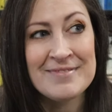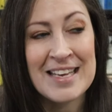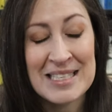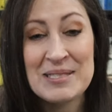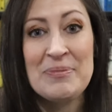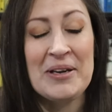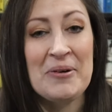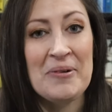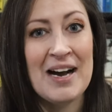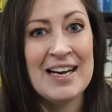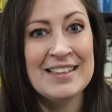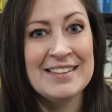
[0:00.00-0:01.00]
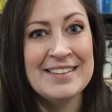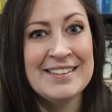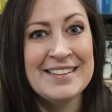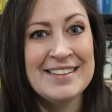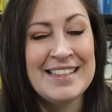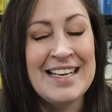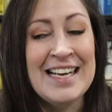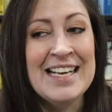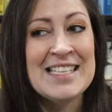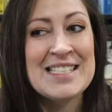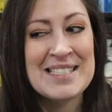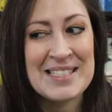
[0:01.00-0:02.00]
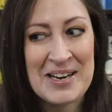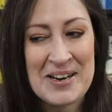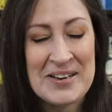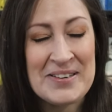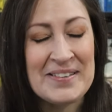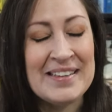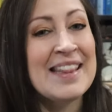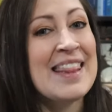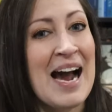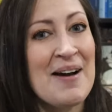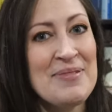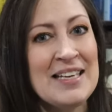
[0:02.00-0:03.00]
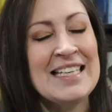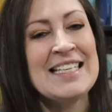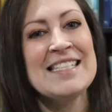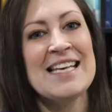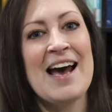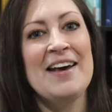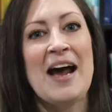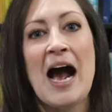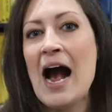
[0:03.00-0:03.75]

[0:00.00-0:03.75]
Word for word: It's been a while. So that being said,